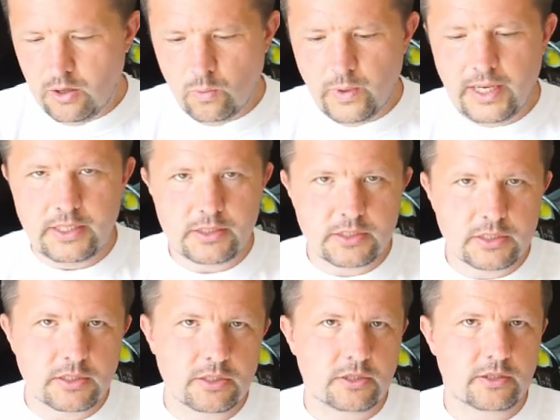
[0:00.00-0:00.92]
Why
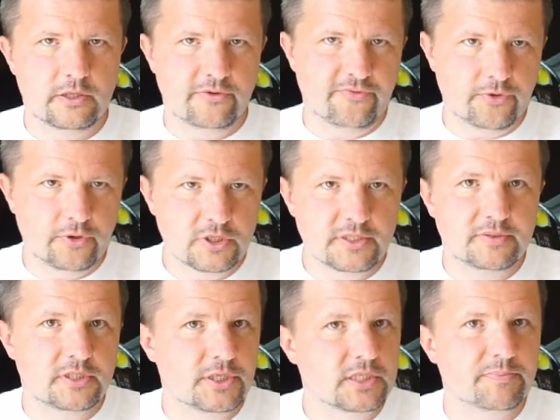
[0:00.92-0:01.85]
it's the first?
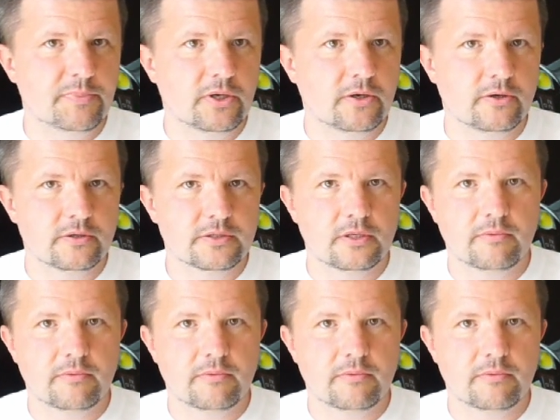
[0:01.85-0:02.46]
Just because